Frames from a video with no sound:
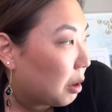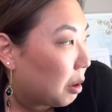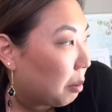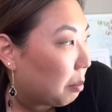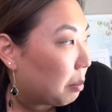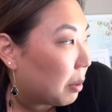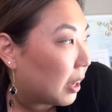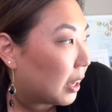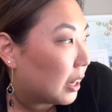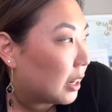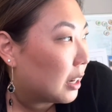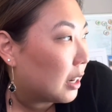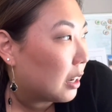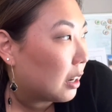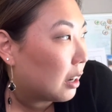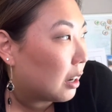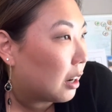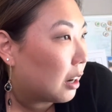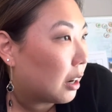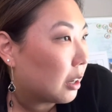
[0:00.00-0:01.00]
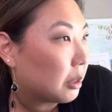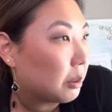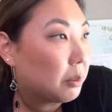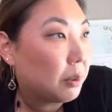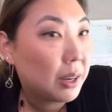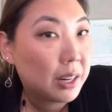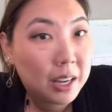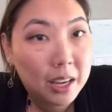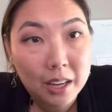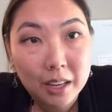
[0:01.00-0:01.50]
But on the
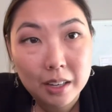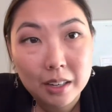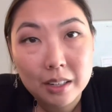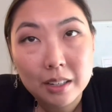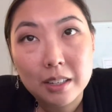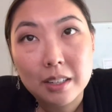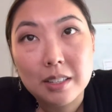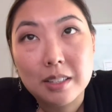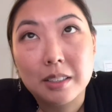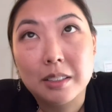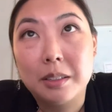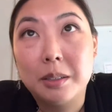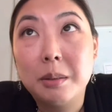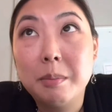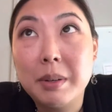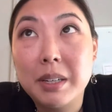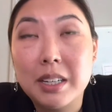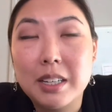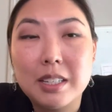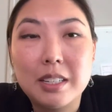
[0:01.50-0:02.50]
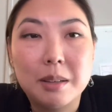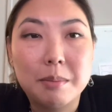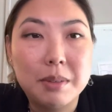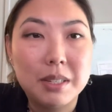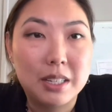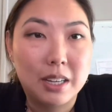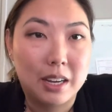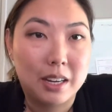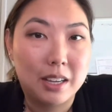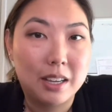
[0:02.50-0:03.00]
one hand, it's a little bit
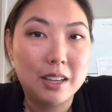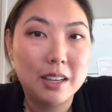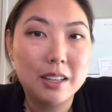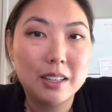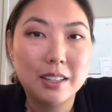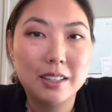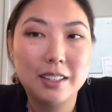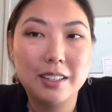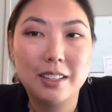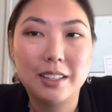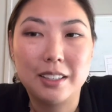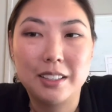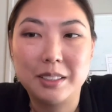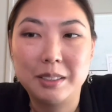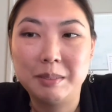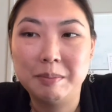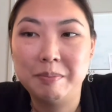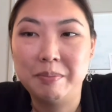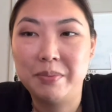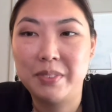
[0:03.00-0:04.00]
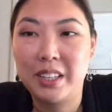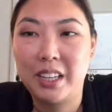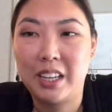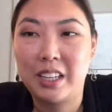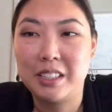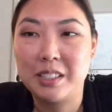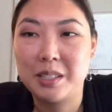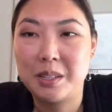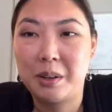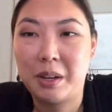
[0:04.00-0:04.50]
intimidating.
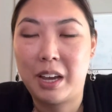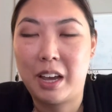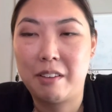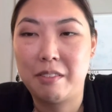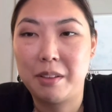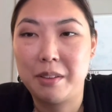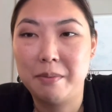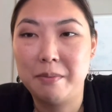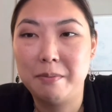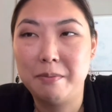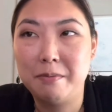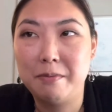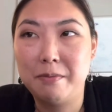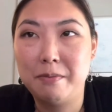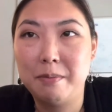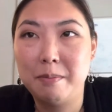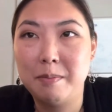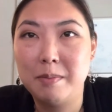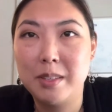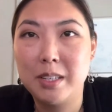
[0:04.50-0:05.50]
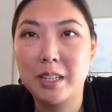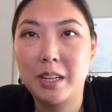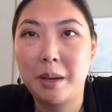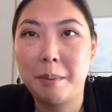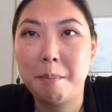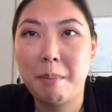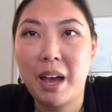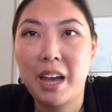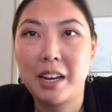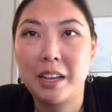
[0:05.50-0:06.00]
And so I have
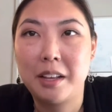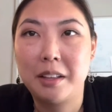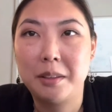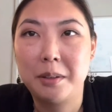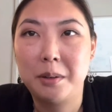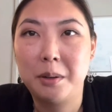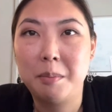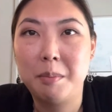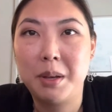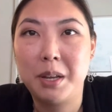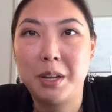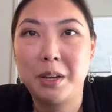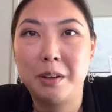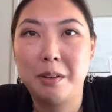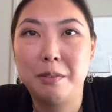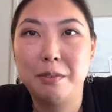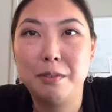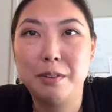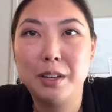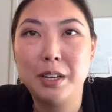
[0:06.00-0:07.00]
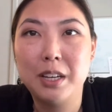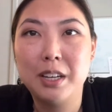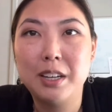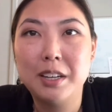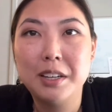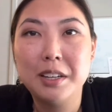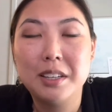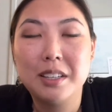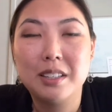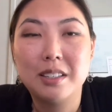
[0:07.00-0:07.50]
combating a little bit of
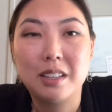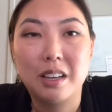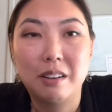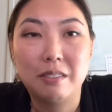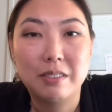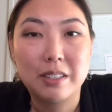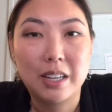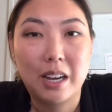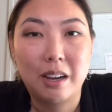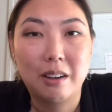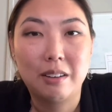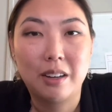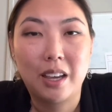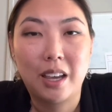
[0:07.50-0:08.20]
self-doubt